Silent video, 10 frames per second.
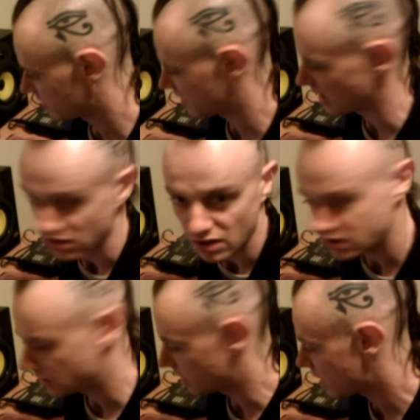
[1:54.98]
Sounds
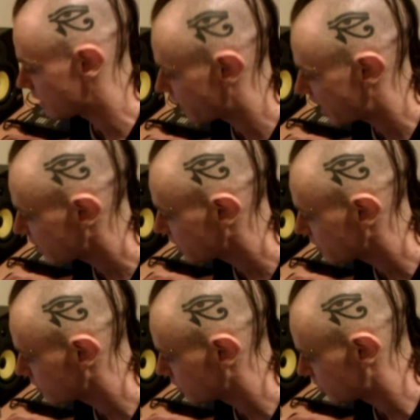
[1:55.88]
nice in the key of A.
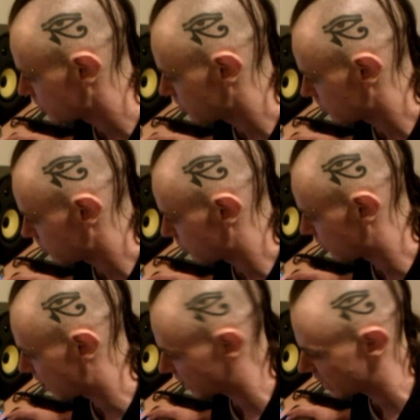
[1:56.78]

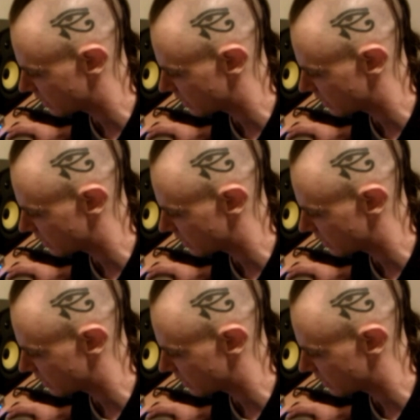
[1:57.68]
I like